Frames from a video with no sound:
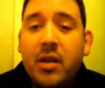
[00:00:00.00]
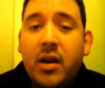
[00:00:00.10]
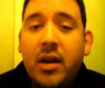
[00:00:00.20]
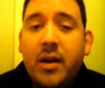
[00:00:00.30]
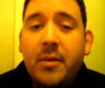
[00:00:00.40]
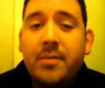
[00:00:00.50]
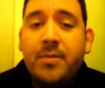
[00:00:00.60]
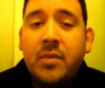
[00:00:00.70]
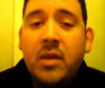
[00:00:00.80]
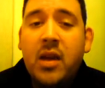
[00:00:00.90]

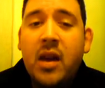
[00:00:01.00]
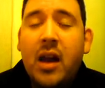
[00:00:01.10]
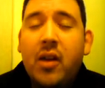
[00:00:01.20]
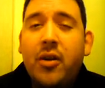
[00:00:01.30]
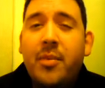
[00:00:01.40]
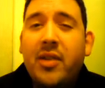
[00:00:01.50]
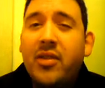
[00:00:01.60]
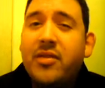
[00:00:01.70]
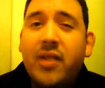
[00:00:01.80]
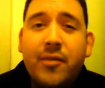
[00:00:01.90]
I learned about
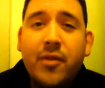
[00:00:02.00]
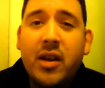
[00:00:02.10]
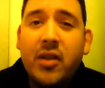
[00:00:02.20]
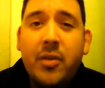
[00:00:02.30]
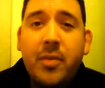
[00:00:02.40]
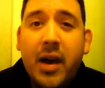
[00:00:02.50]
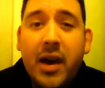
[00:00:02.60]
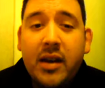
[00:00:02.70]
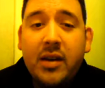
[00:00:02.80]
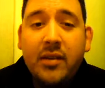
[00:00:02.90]
the suffering and the
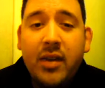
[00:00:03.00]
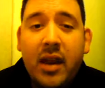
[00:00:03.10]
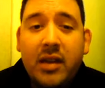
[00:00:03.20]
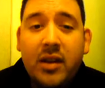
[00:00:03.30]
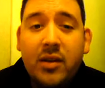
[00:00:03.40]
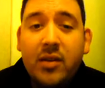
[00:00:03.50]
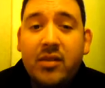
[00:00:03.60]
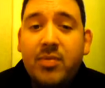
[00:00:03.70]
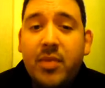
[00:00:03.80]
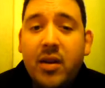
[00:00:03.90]
pain of the Latino
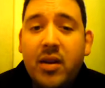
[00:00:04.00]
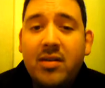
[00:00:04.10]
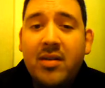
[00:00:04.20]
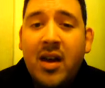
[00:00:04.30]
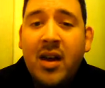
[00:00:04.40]
experience,